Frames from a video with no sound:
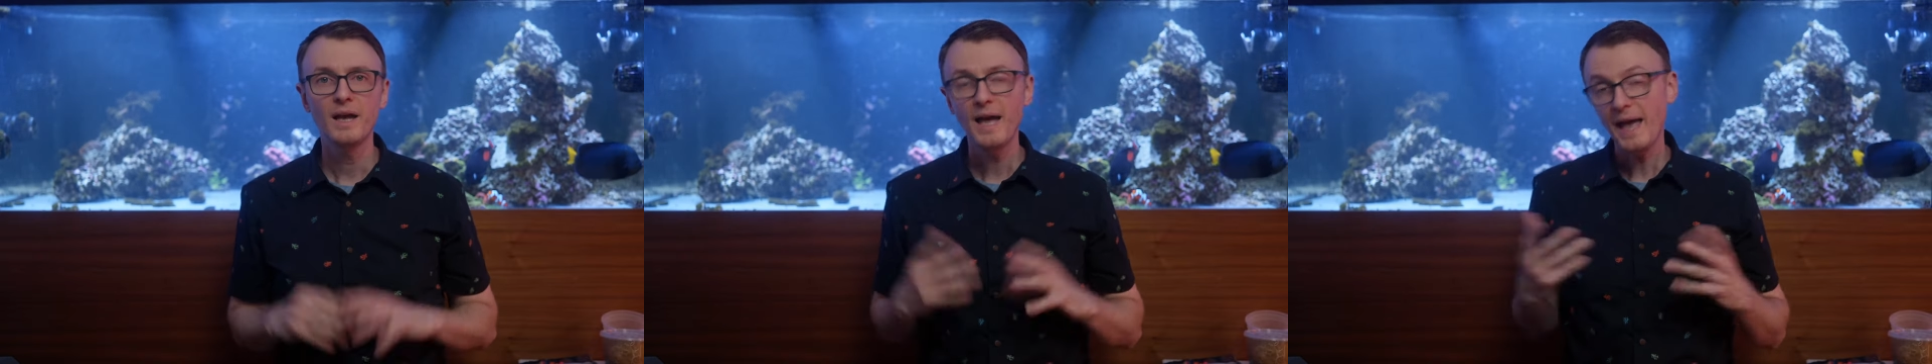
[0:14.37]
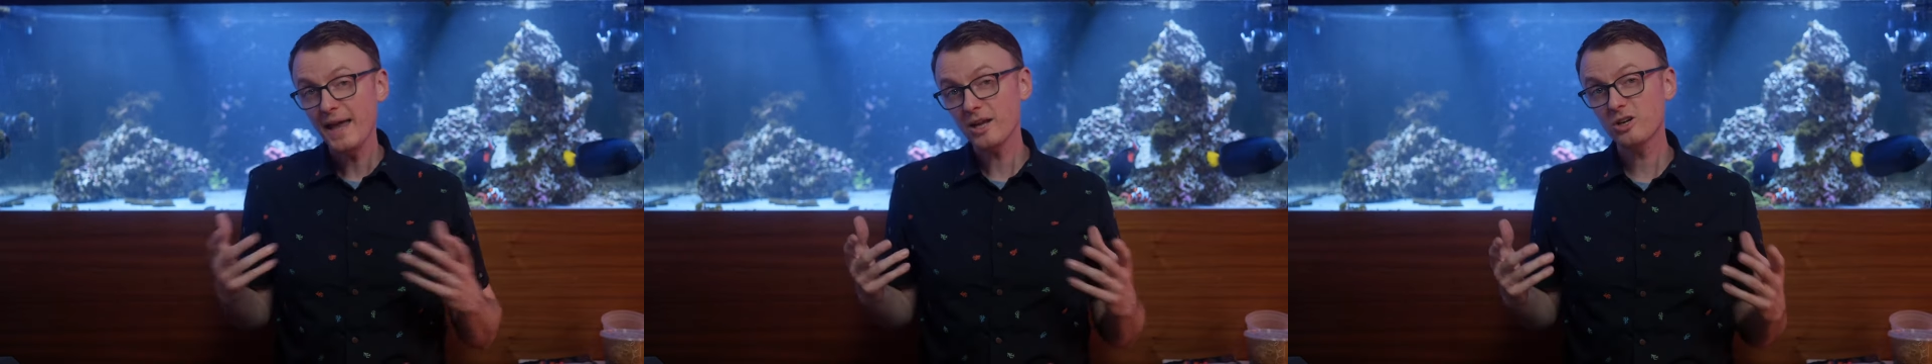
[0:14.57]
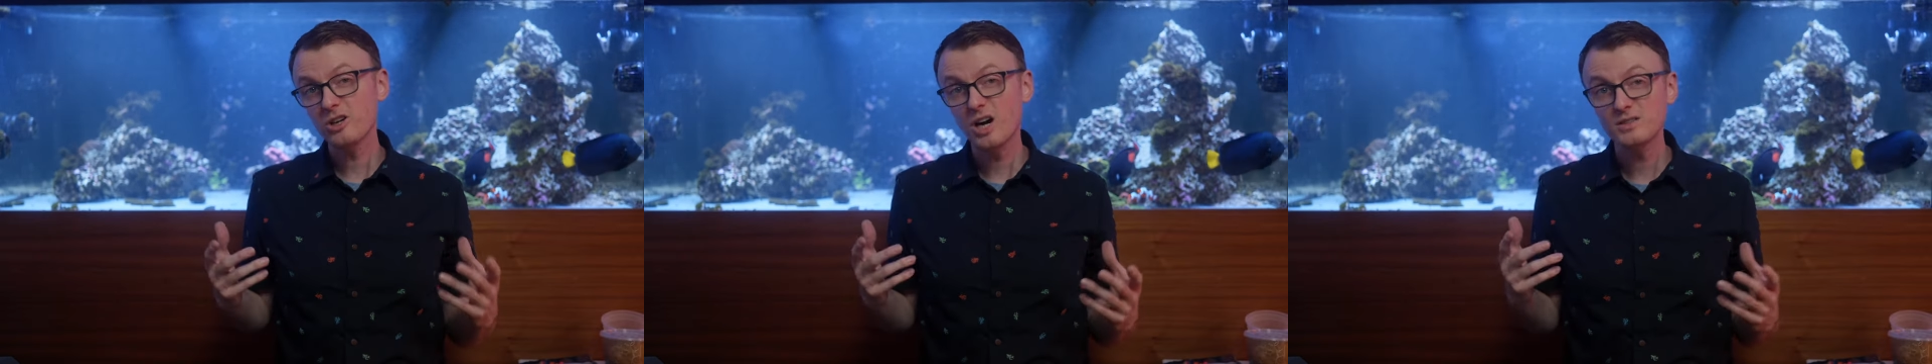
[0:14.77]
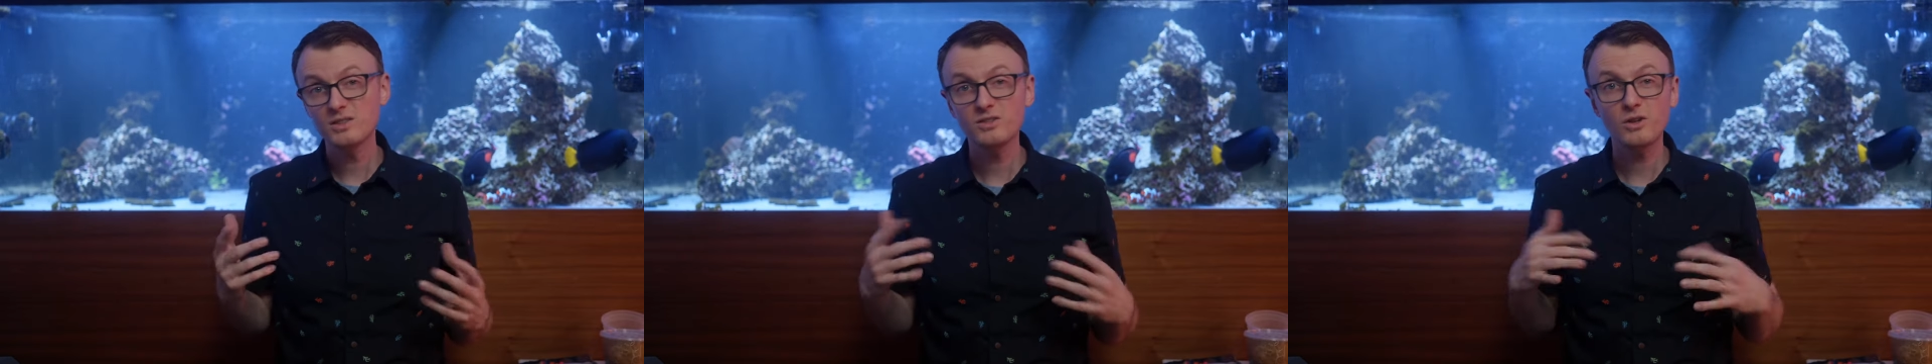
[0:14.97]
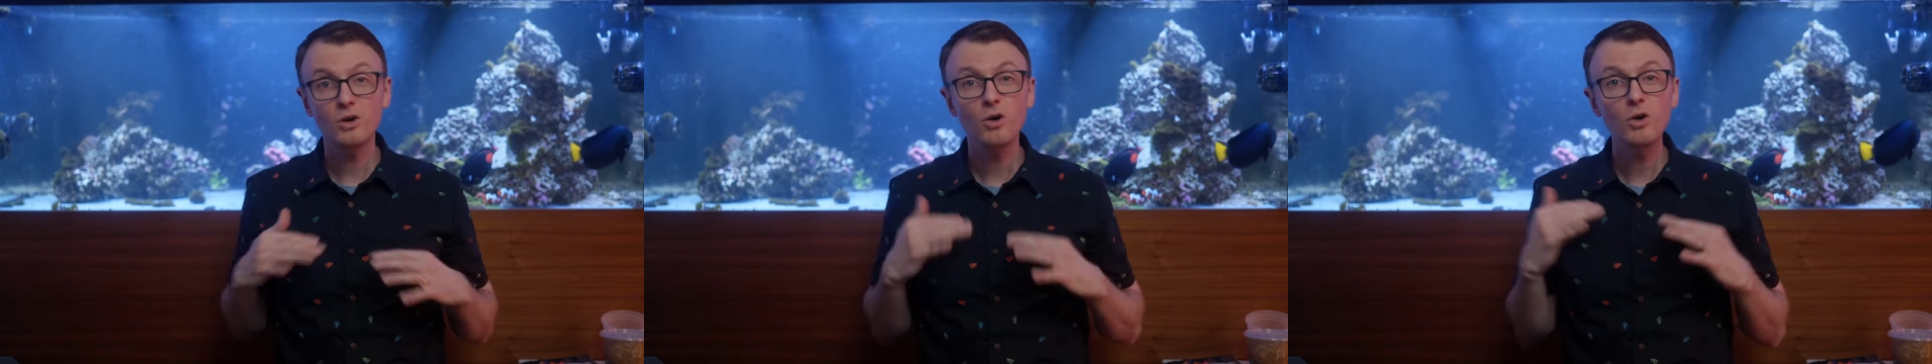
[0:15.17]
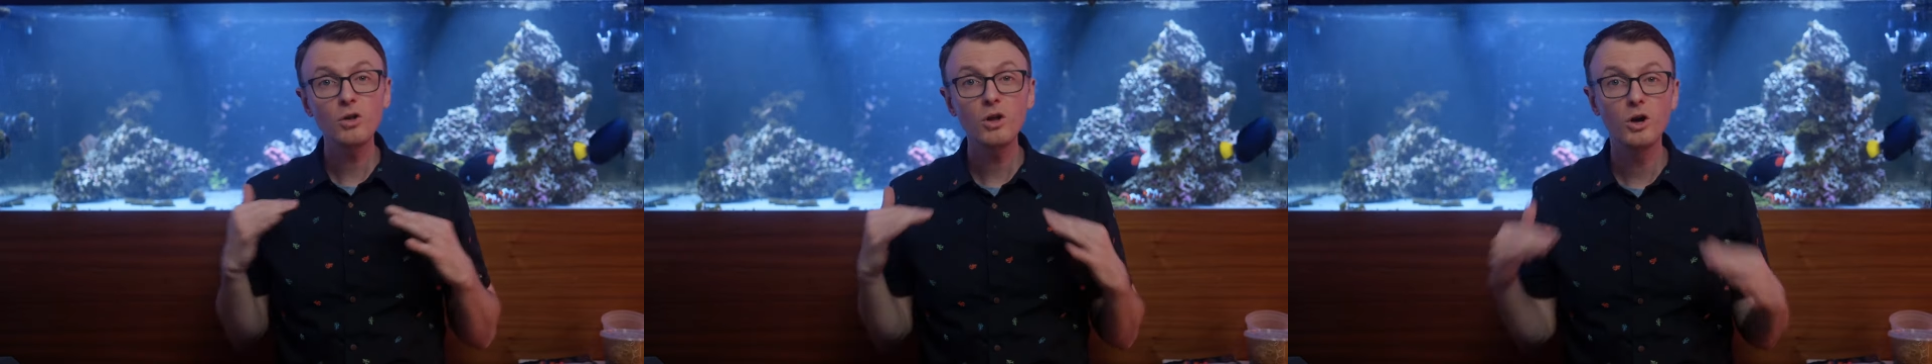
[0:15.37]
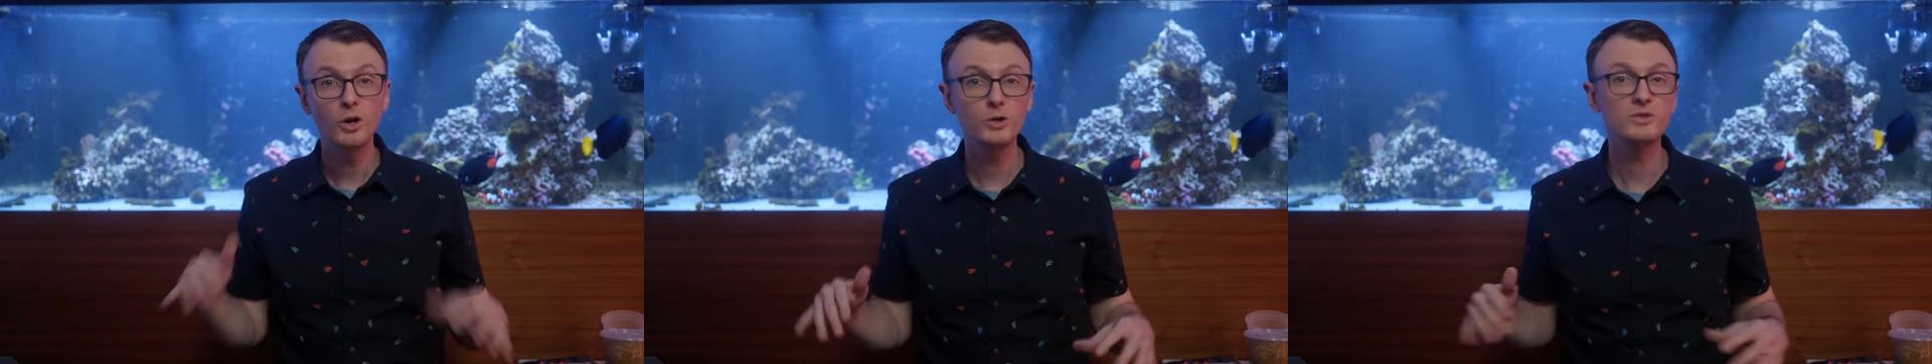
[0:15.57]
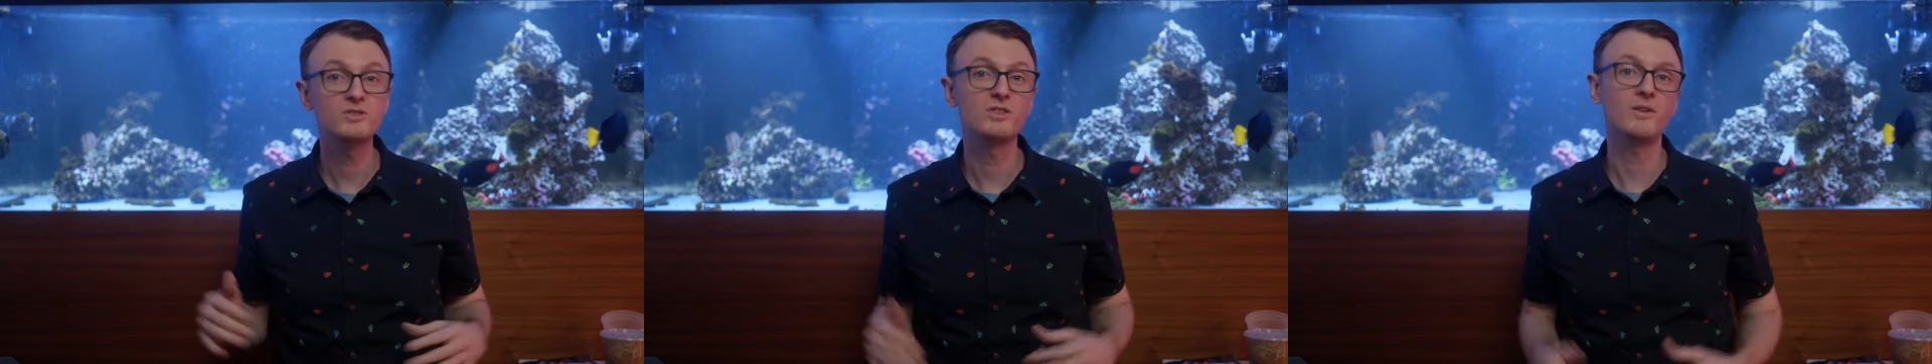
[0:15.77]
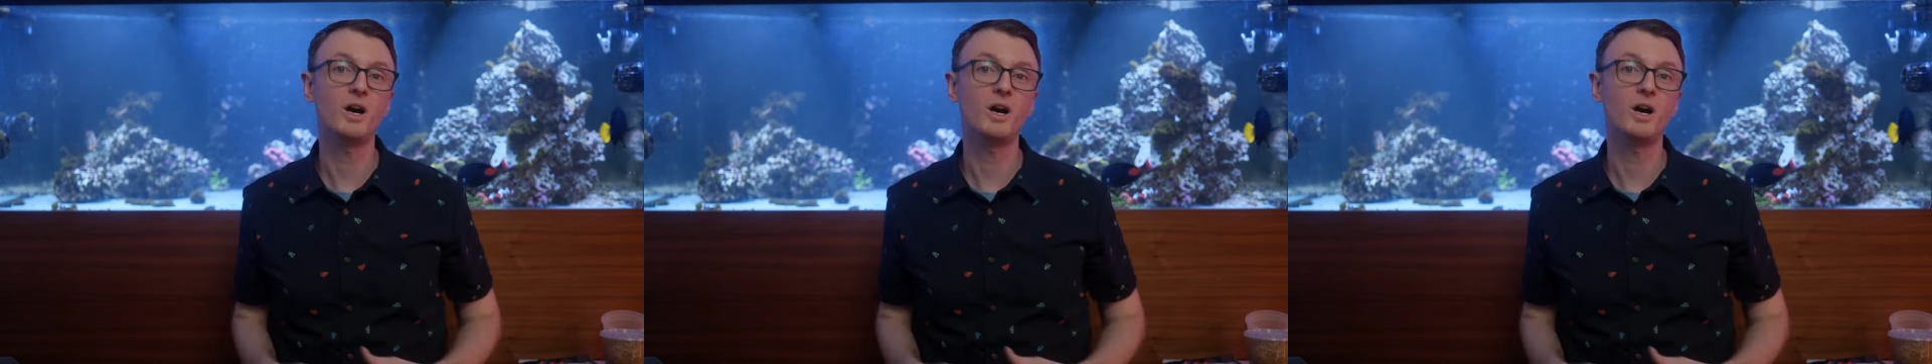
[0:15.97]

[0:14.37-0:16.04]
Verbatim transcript: and it causes a whole host of